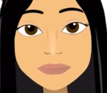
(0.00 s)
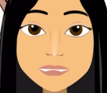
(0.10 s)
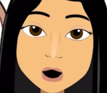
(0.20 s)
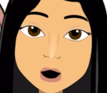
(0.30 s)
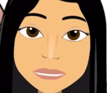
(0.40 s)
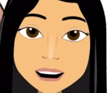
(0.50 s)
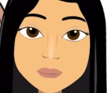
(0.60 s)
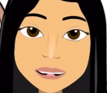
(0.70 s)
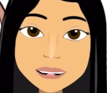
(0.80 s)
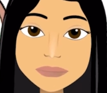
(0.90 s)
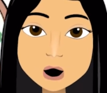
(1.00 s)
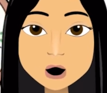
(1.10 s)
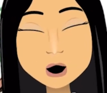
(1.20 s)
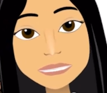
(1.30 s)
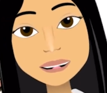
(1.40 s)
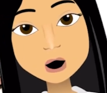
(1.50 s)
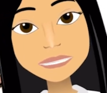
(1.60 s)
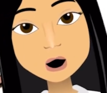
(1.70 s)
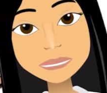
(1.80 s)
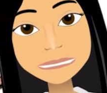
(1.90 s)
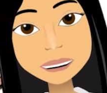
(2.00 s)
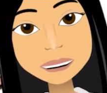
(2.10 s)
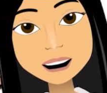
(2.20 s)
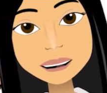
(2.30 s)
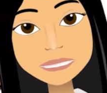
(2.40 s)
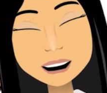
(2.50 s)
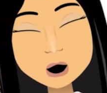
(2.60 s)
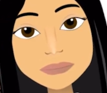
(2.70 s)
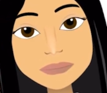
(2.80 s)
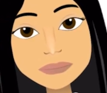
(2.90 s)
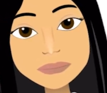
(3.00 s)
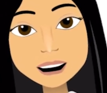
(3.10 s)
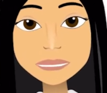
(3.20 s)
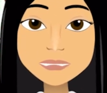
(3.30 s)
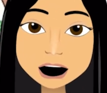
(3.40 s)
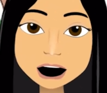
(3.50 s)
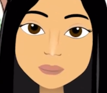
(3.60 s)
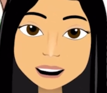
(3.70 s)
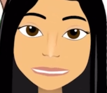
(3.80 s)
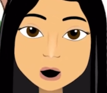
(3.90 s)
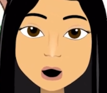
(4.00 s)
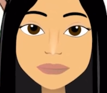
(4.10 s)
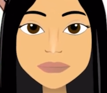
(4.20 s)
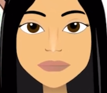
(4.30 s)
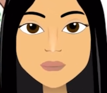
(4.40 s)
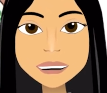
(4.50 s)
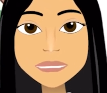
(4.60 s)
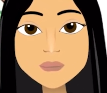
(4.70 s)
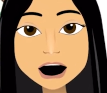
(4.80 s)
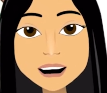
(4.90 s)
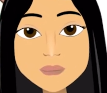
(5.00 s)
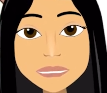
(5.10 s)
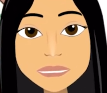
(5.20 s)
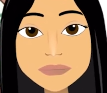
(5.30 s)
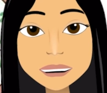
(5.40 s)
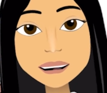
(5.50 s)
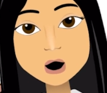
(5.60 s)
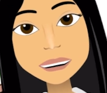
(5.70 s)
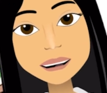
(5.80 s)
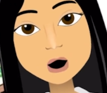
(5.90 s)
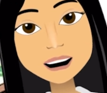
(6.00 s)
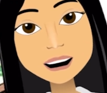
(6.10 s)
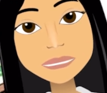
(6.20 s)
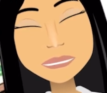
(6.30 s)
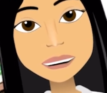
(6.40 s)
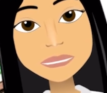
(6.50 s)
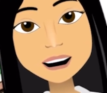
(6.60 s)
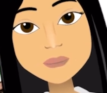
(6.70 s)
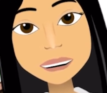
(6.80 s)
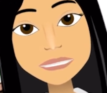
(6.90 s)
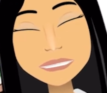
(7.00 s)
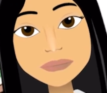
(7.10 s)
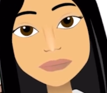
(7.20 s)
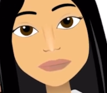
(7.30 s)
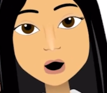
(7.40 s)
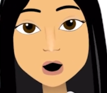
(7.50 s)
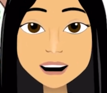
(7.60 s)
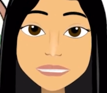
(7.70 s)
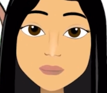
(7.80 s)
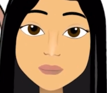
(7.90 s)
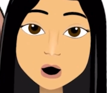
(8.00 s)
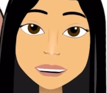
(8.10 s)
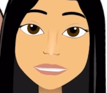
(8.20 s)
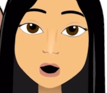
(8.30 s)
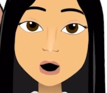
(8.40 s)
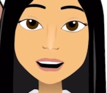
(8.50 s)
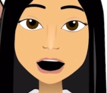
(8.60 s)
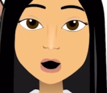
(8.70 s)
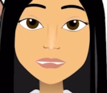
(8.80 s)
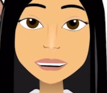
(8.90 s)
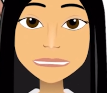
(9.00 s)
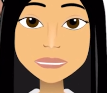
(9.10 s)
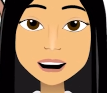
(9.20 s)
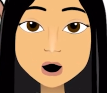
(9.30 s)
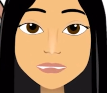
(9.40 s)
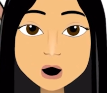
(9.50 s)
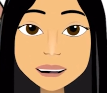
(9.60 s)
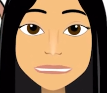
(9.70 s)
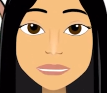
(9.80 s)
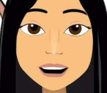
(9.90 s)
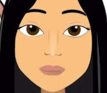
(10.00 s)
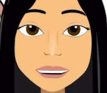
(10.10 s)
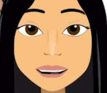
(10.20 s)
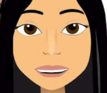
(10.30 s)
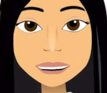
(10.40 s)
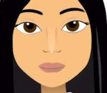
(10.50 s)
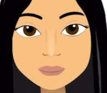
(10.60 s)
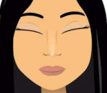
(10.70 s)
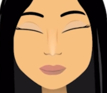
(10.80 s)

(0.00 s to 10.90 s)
For example, usually when you see the letter Q, it's followed by U, but sometimes there are words where this doesn't happen. So it's important to watch out for these kinds of words and remember them.